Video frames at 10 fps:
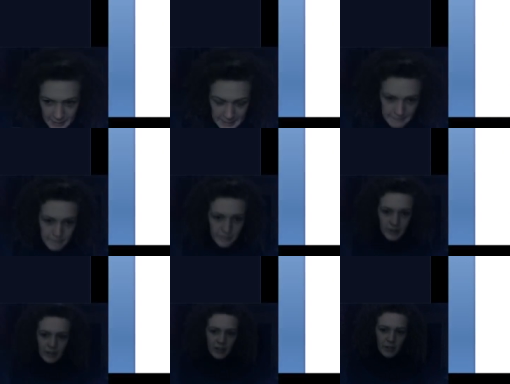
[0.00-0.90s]
uh,
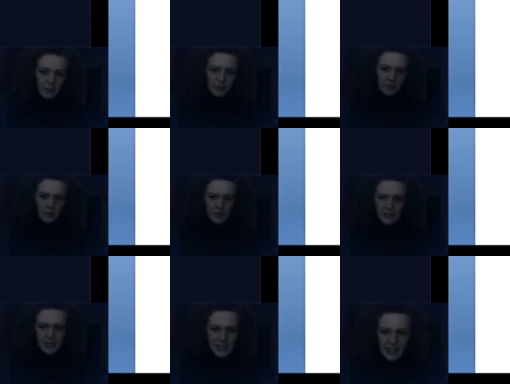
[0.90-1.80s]
you know, they're
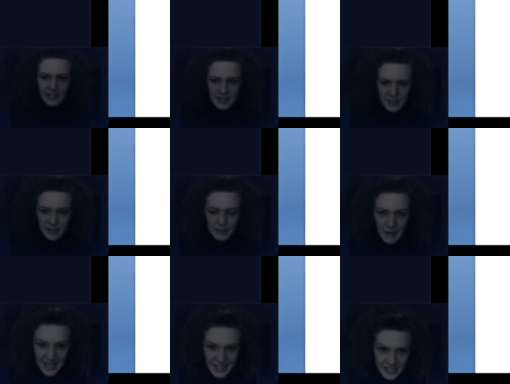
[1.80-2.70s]
mostly seen as, as
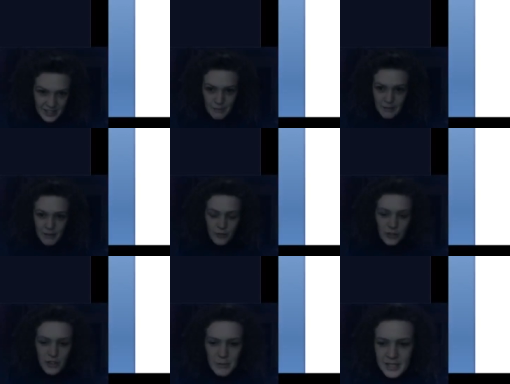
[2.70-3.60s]
pests, but for
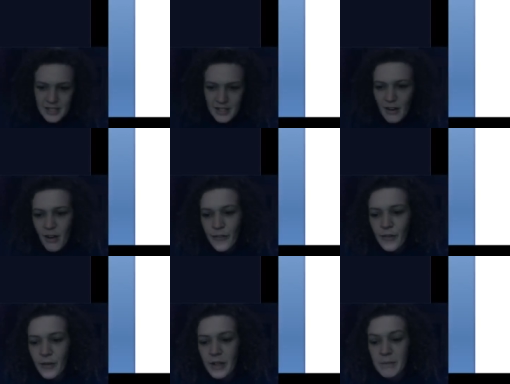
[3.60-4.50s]
humans, they're
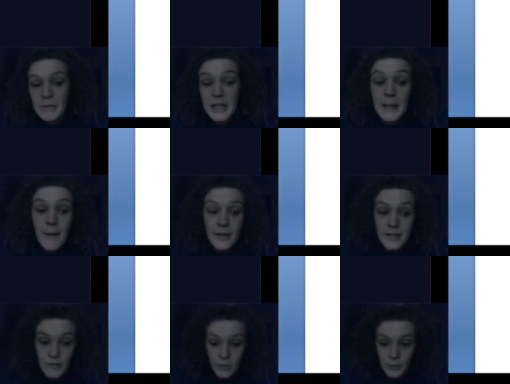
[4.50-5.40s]
also in many
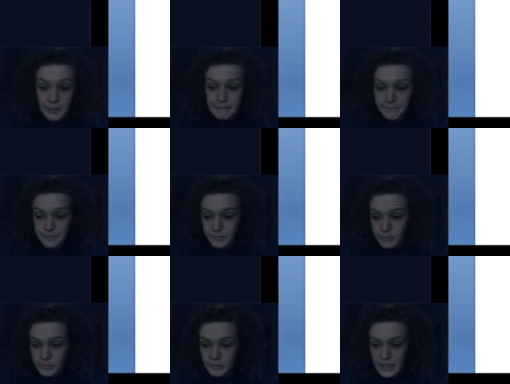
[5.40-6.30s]
parts of the world,
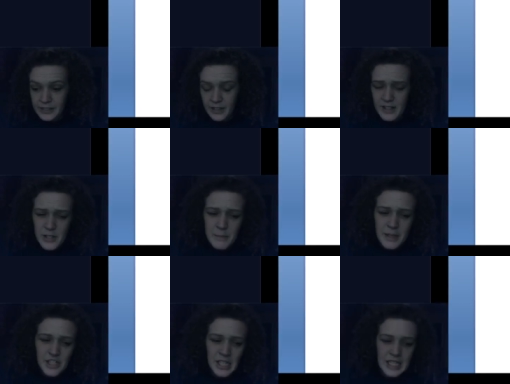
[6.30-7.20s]
not so
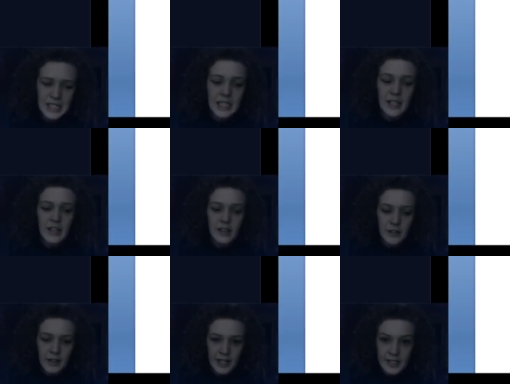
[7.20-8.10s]
much in the
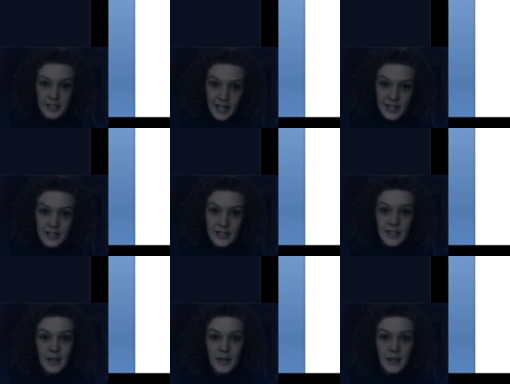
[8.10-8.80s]
United States,